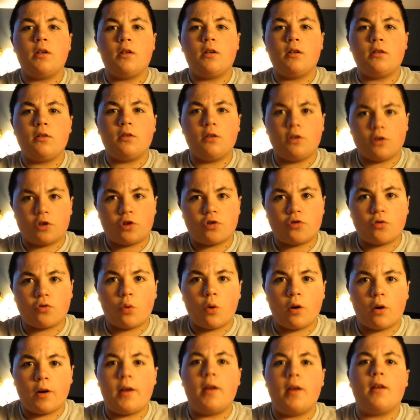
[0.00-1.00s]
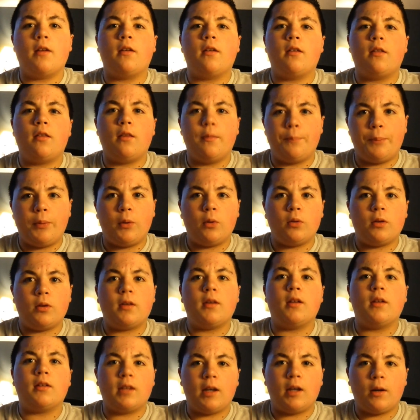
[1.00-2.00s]
destroying the
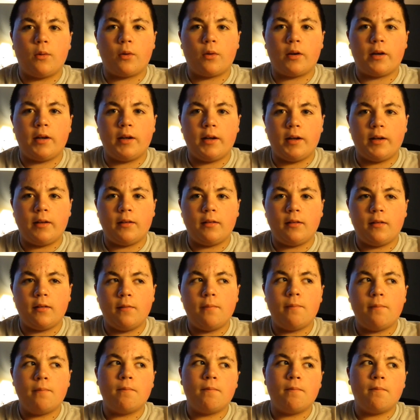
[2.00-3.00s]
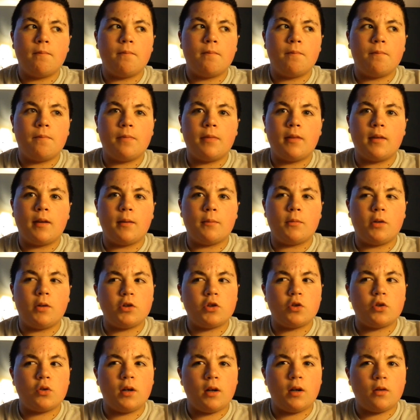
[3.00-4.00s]
building that they were in. I'm
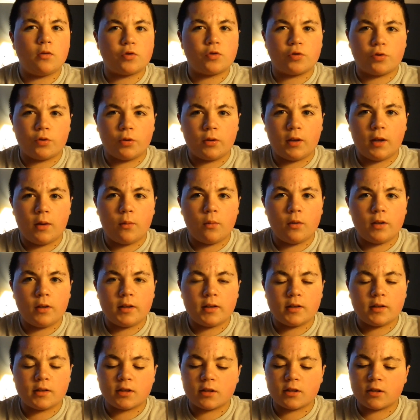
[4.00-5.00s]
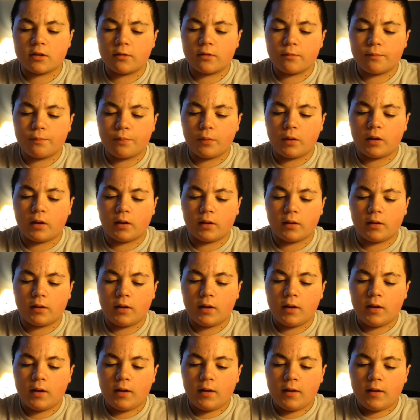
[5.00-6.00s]
not sure how true that one is, but
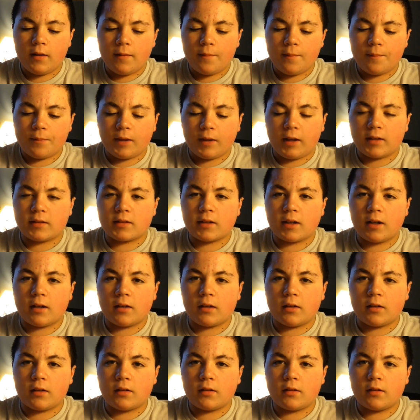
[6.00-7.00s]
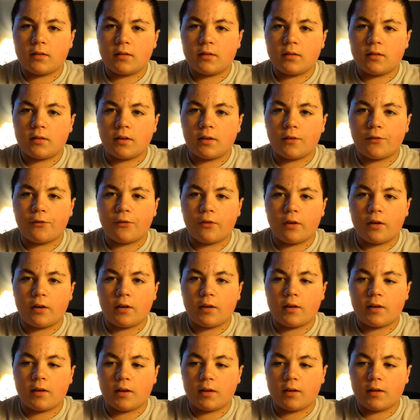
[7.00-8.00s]
that's kind of a
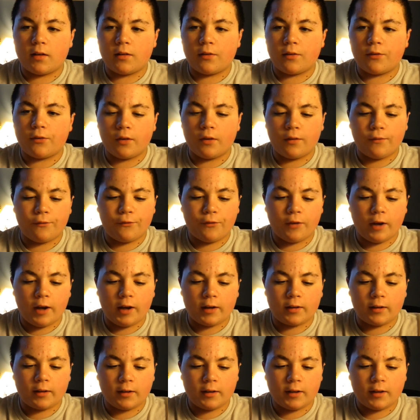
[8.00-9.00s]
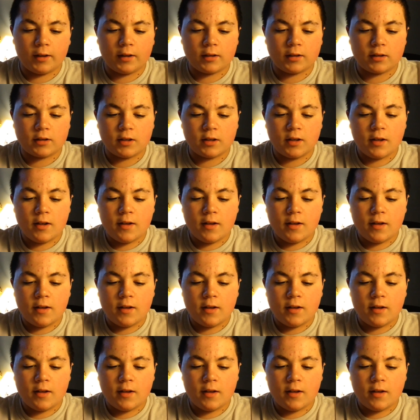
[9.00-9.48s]
funny, kind of fun fact, I guess.